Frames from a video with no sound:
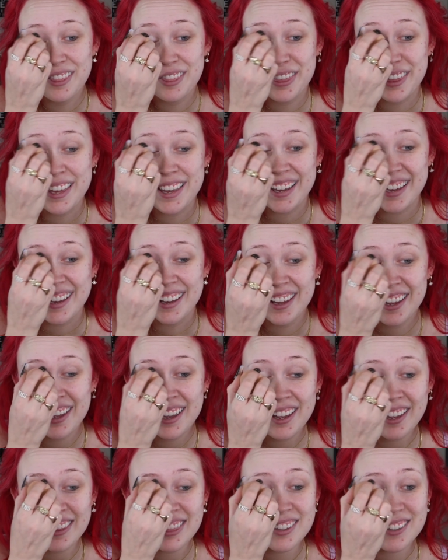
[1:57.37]

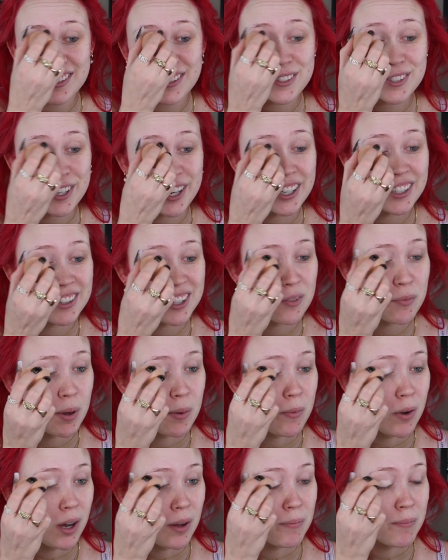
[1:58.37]
the skirt that my
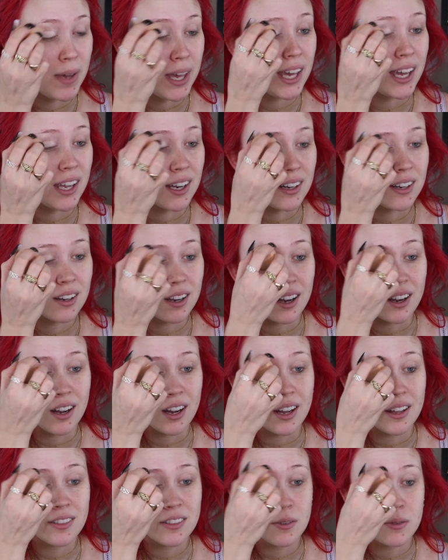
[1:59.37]
mom made,
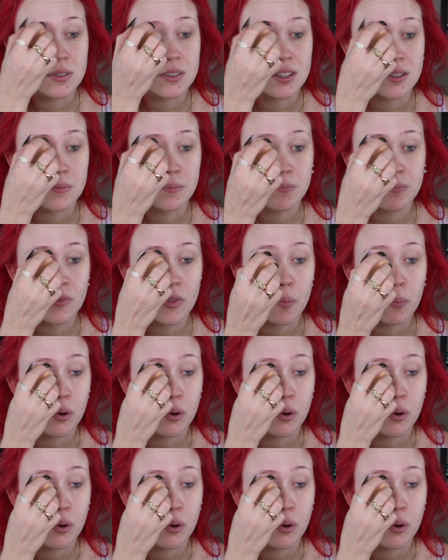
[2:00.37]
the